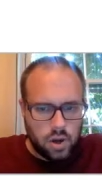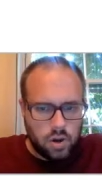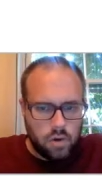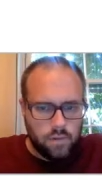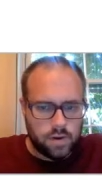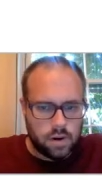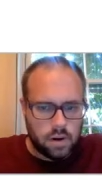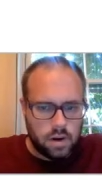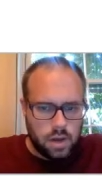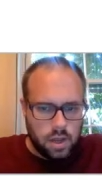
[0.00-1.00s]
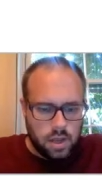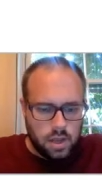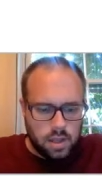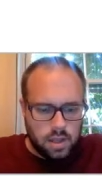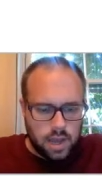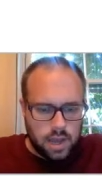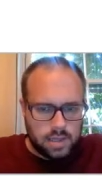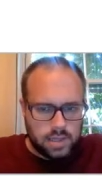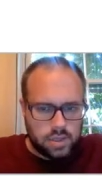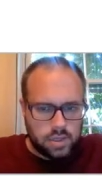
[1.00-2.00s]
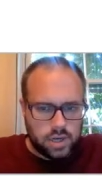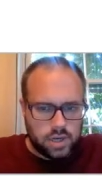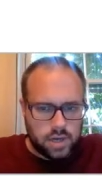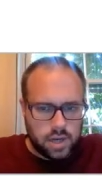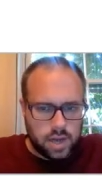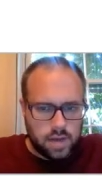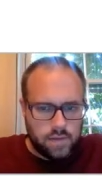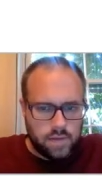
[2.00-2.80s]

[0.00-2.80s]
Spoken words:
over the concentration of